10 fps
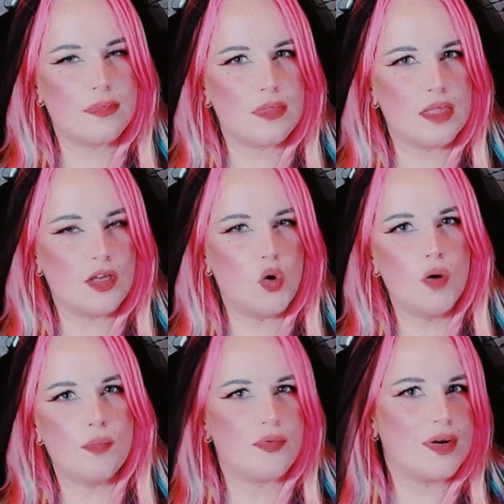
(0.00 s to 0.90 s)

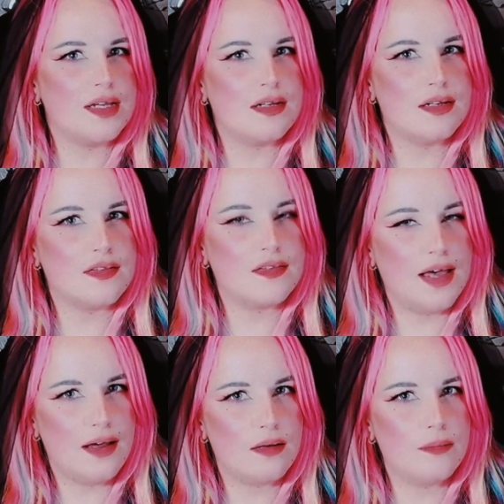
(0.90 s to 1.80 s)
incorporated in
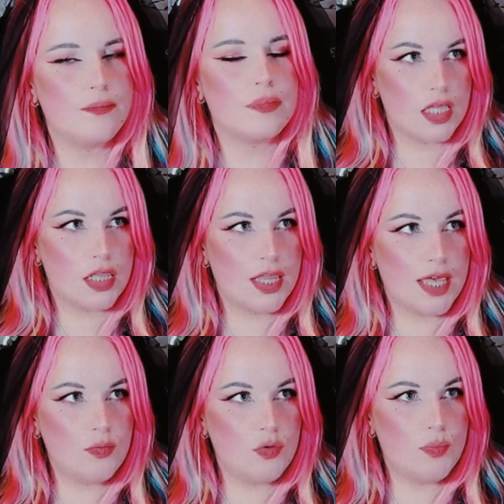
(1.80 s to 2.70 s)
that.
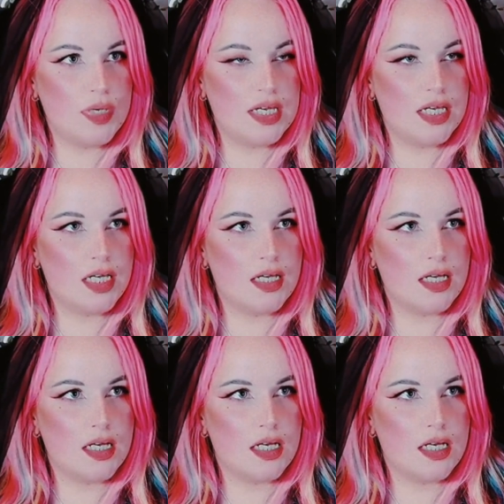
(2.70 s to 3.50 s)
They would be